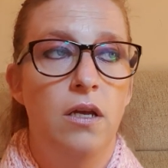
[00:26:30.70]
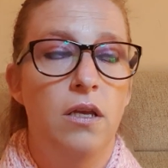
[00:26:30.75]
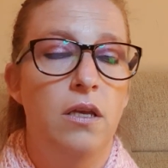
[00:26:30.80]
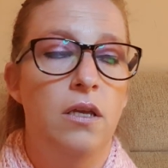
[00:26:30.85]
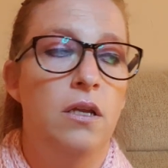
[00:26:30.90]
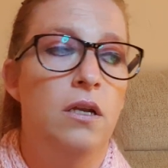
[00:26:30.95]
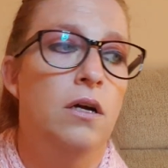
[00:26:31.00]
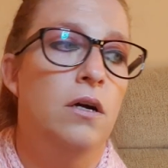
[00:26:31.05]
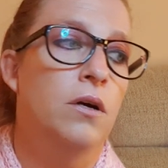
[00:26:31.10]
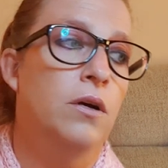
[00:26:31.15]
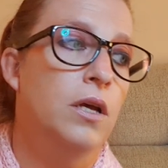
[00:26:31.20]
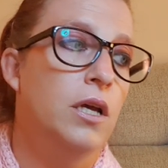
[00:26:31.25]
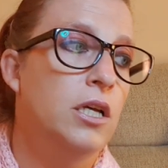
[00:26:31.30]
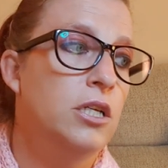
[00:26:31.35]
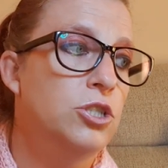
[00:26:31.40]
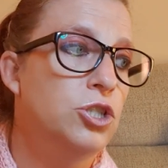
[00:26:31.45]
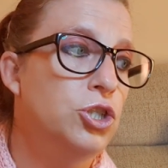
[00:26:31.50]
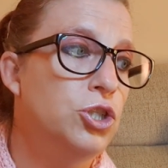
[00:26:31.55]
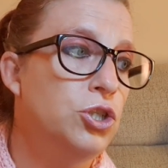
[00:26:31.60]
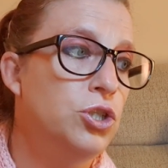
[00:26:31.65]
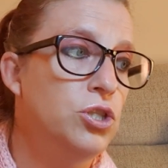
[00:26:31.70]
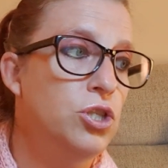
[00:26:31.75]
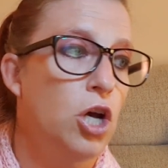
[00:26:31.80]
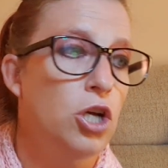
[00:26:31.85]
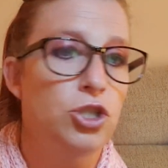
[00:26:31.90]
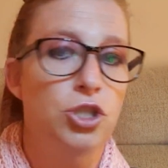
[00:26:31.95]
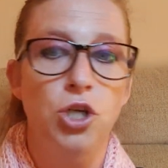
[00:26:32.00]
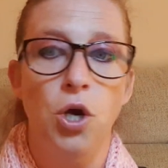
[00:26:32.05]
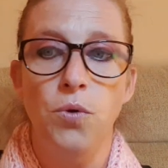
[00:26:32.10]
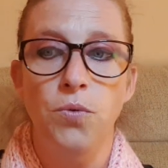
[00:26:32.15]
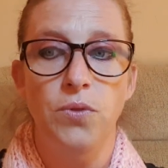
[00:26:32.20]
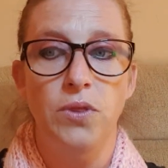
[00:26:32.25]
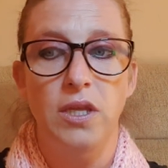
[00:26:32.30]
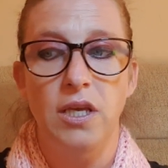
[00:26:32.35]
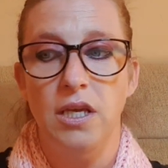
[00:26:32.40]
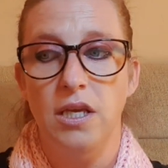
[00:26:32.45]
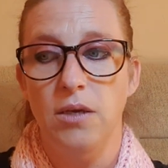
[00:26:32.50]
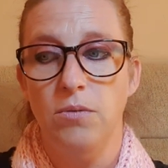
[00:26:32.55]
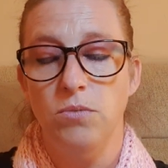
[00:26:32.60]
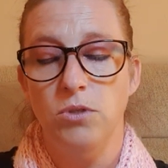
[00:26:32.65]
You know, it's just, I don't
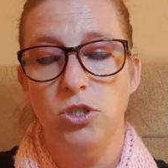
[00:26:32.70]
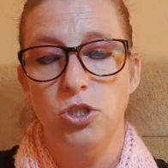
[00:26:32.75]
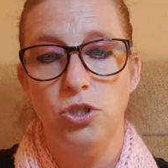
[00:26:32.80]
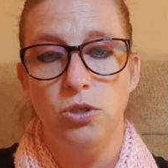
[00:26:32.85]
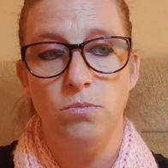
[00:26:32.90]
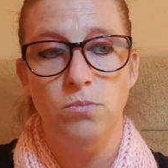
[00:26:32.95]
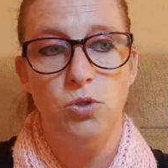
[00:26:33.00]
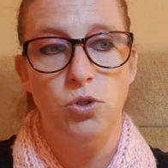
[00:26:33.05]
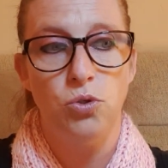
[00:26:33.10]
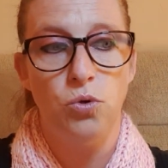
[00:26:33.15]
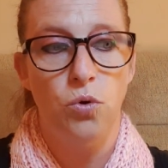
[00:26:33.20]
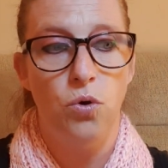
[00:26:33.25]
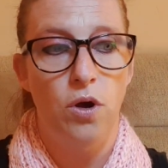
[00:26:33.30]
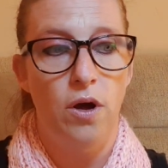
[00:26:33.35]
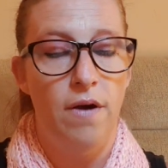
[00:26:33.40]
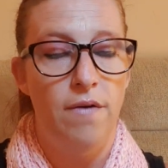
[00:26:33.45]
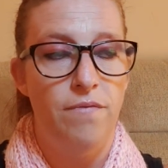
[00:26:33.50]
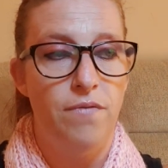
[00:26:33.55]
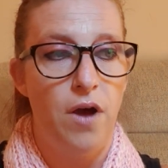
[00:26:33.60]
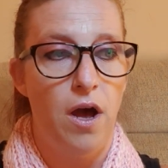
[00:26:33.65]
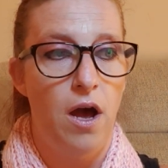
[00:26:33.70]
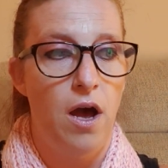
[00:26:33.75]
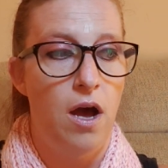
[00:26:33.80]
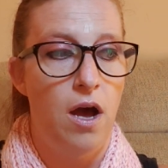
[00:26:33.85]
think it was some sort of